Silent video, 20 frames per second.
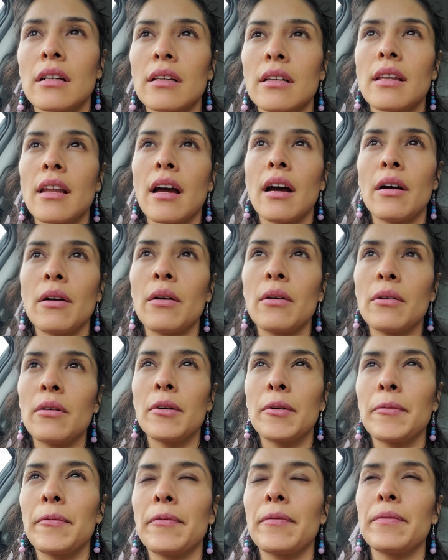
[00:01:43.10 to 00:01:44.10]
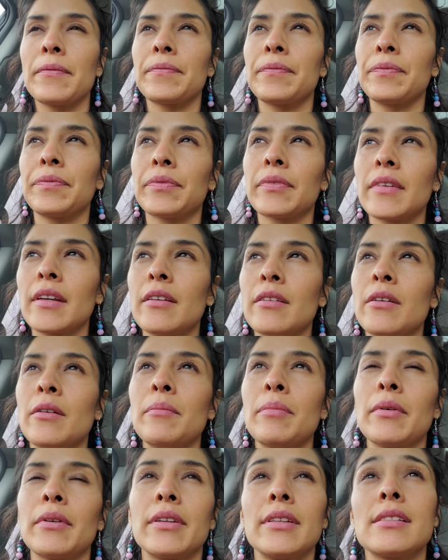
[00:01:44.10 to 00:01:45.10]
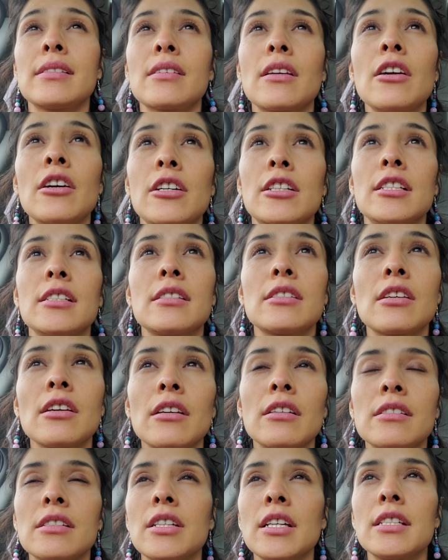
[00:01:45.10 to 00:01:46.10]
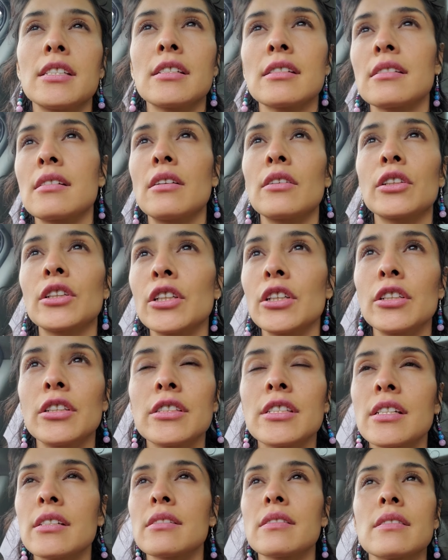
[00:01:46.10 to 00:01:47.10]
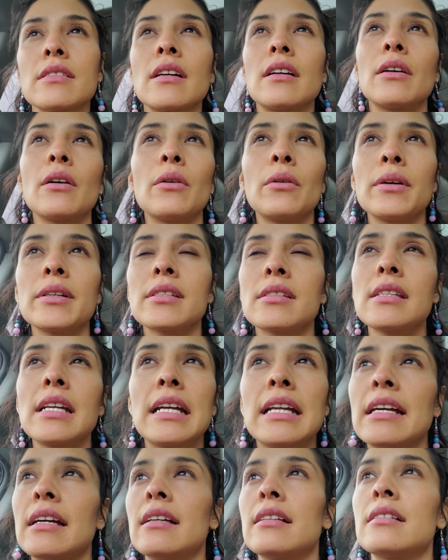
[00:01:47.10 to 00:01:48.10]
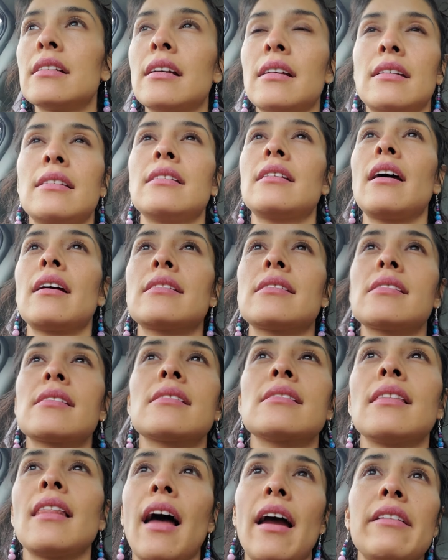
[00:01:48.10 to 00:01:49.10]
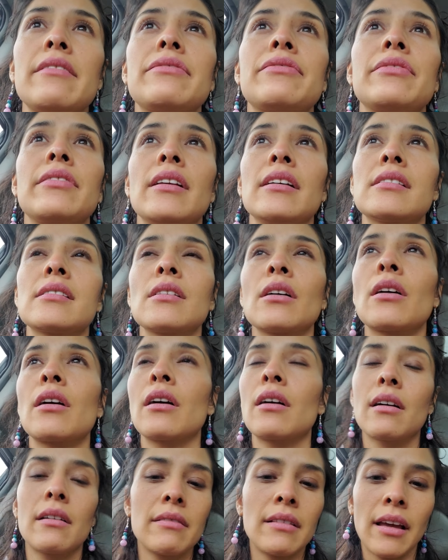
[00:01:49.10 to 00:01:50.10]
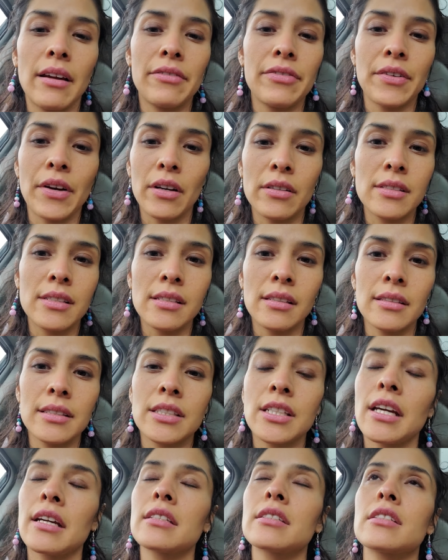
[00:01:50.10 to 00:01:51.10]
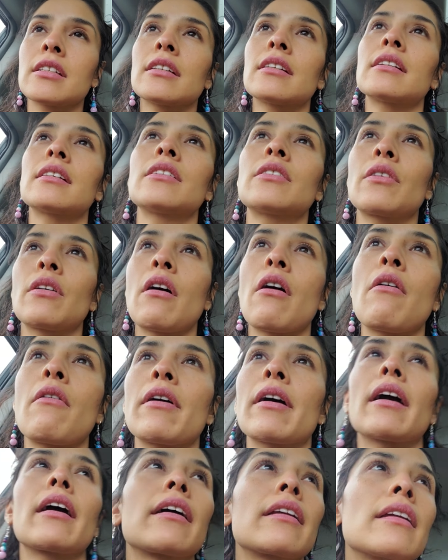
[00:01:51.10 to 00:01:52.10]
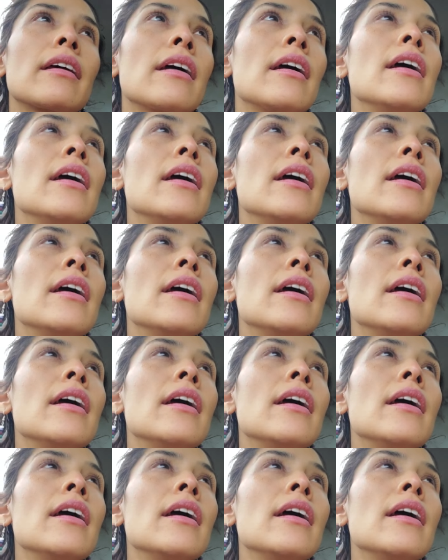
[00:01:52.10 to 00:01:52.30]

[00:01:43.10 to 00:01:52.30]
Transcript: now, you know, but it's good. It's good. Changes are good. Changes are always needed. It, that's life. That's life constantly changing, growing